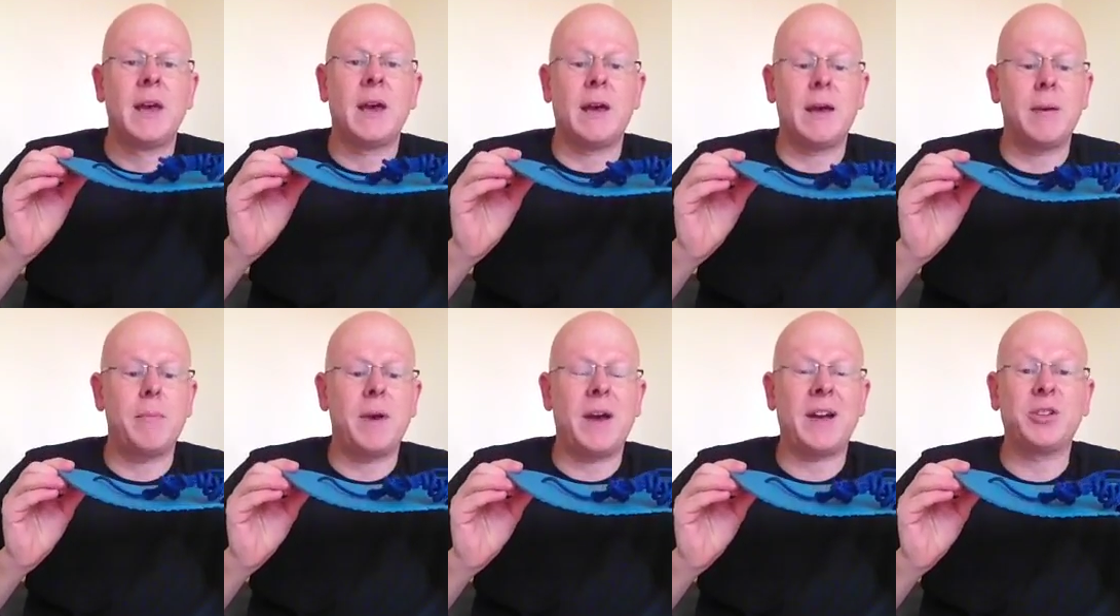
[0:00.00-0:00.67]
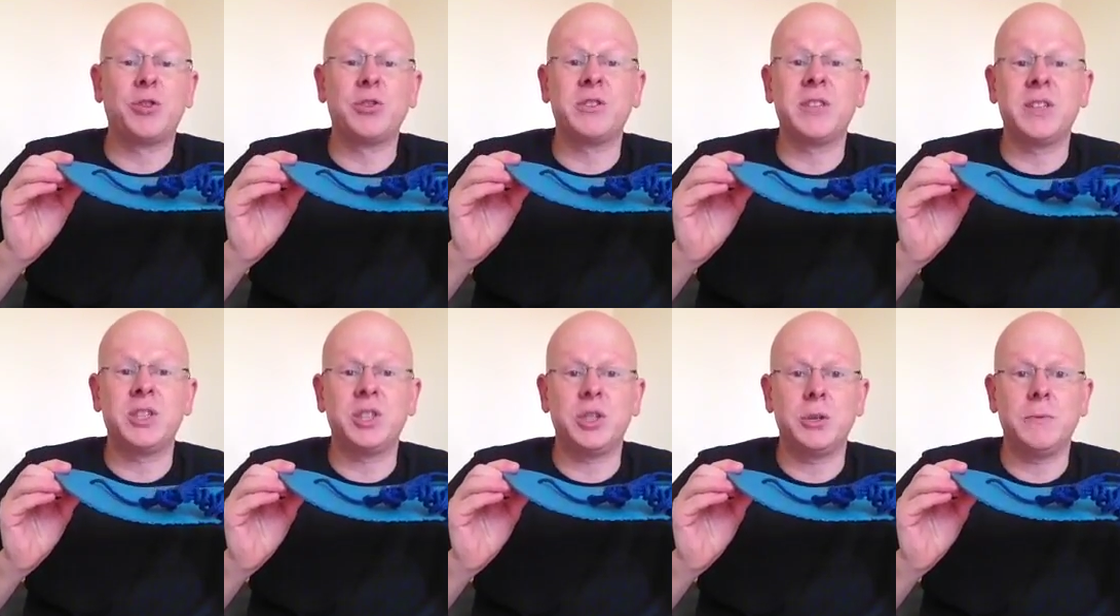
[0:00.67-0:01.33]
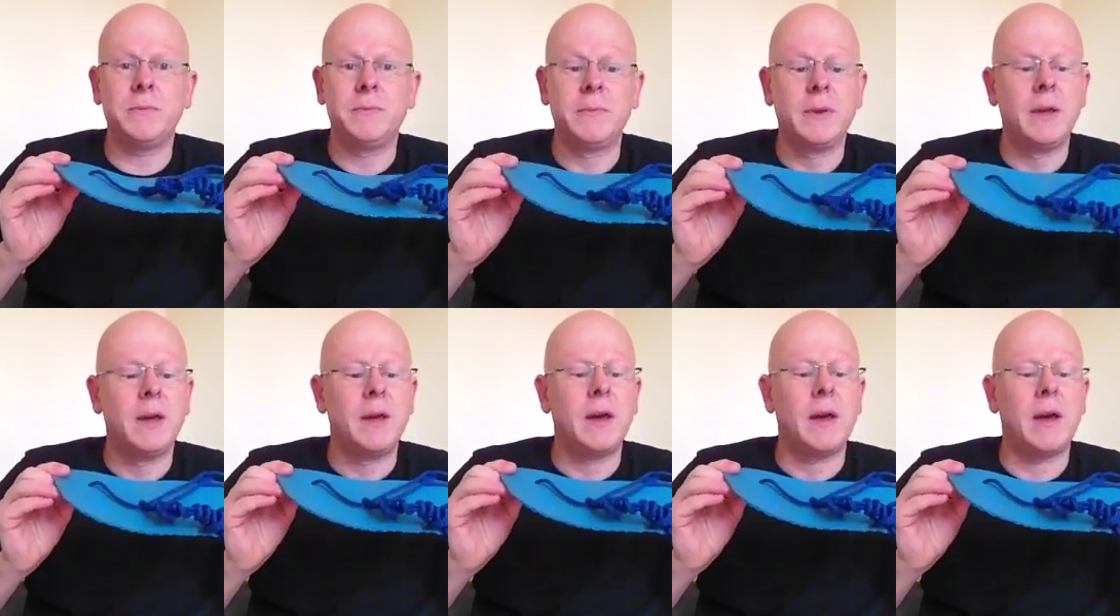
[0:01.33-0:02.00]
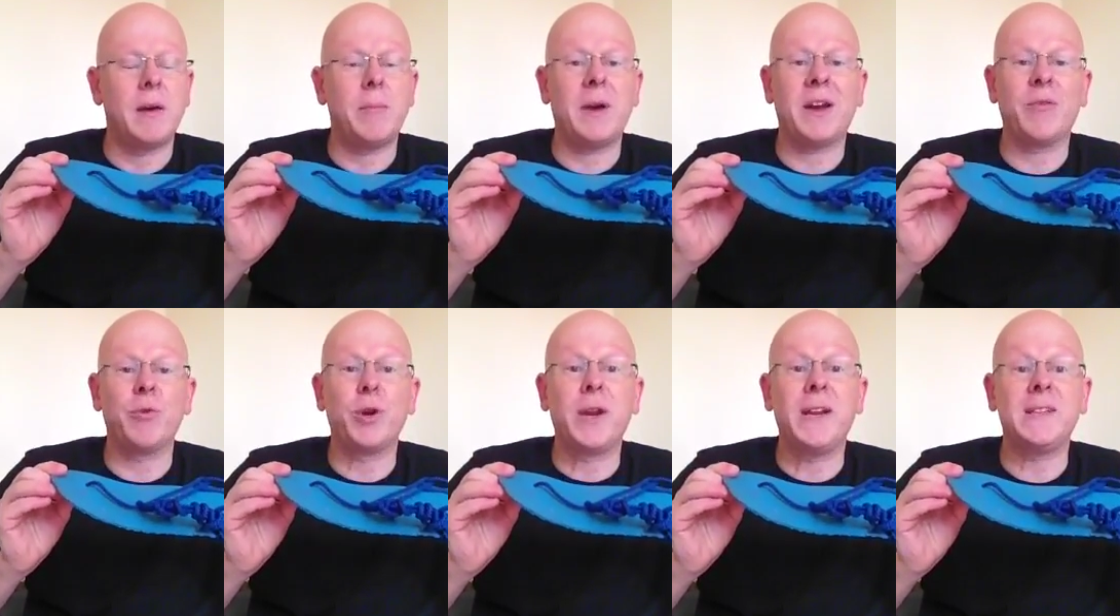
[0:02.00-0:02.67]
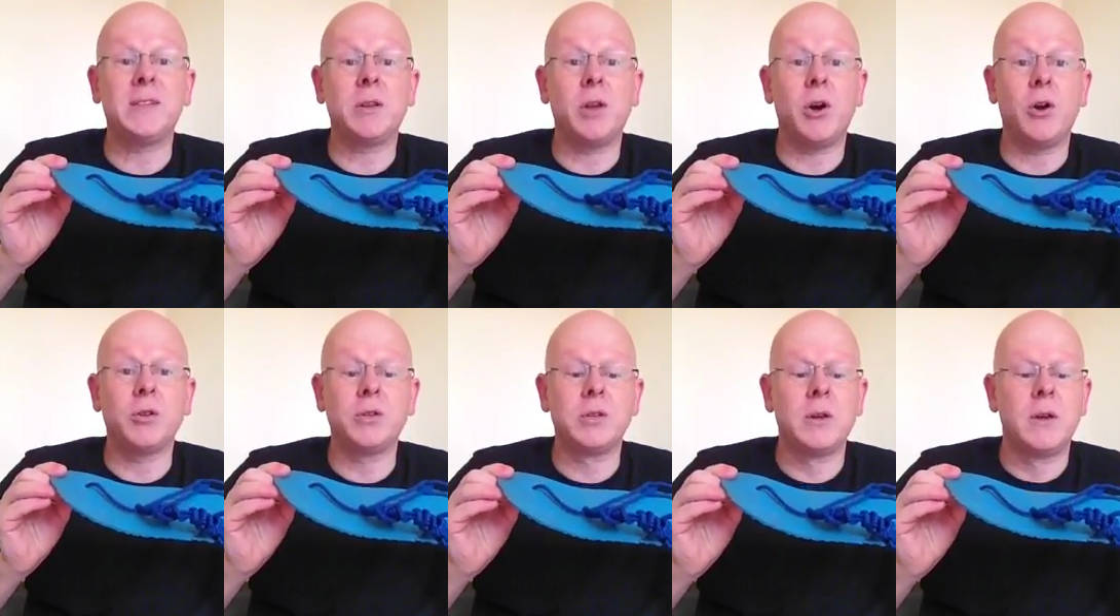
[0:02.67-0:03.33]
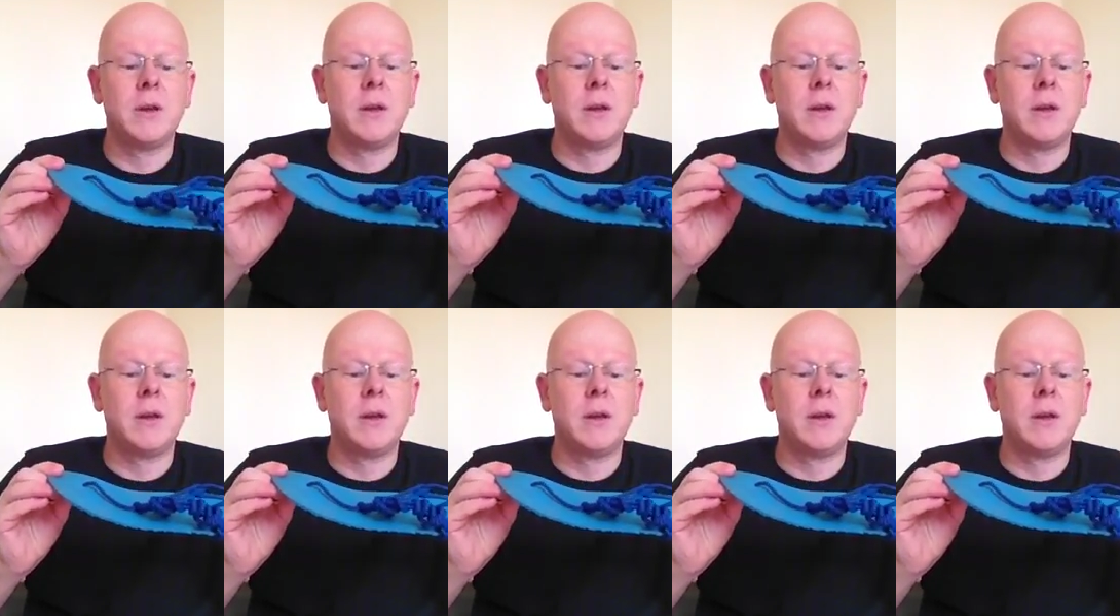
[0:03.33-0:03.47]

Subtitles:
I trust this shoe and I run in it a lot.